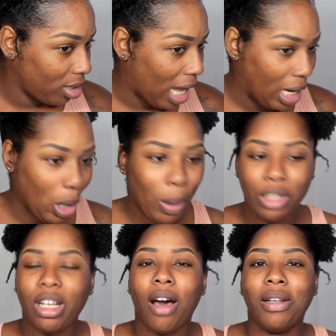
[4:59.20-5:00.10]
I don't
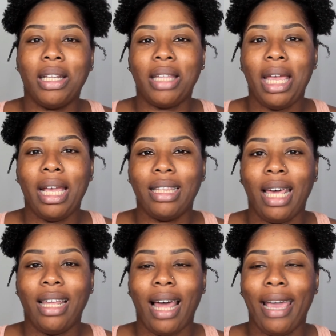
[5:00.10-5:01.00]
want y'all to think
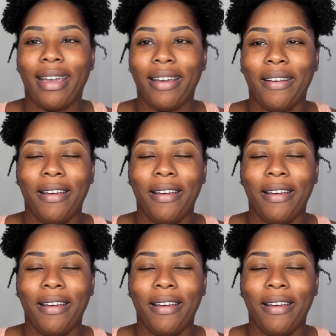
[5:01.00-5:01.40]
that like